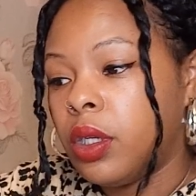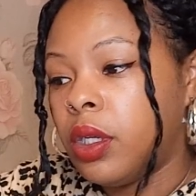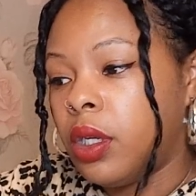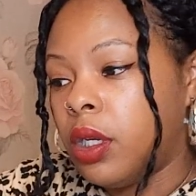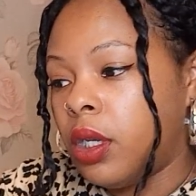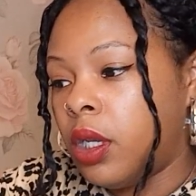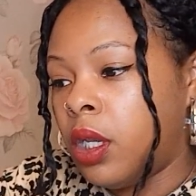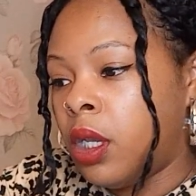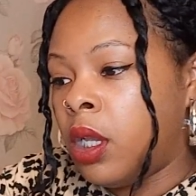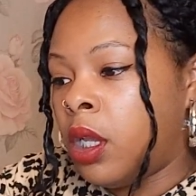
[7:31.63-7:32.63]

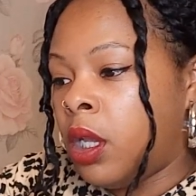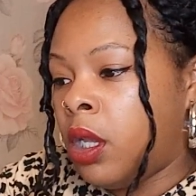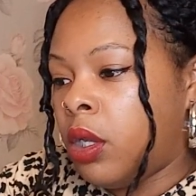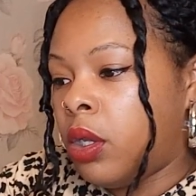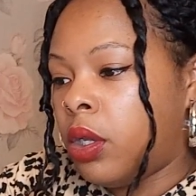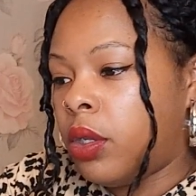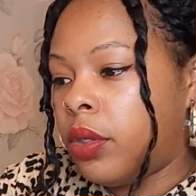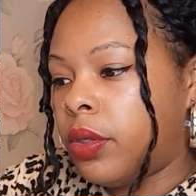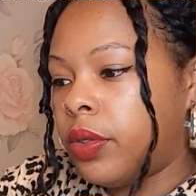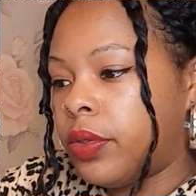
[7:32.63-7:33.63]

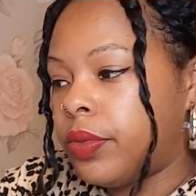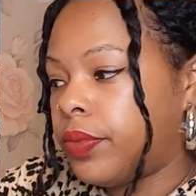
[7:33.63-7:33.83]
No one is speaking in this clip.